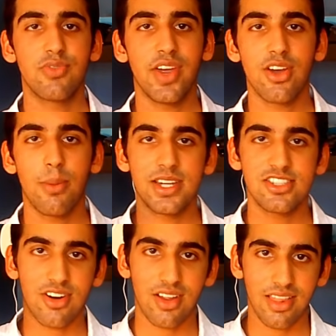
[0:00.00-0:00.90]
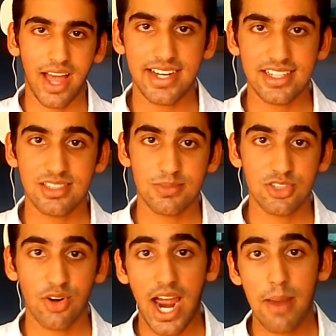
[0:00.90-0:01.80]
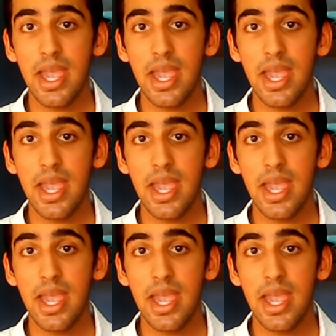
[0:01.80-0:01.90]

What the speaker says: this video, be sure to like and subscribe.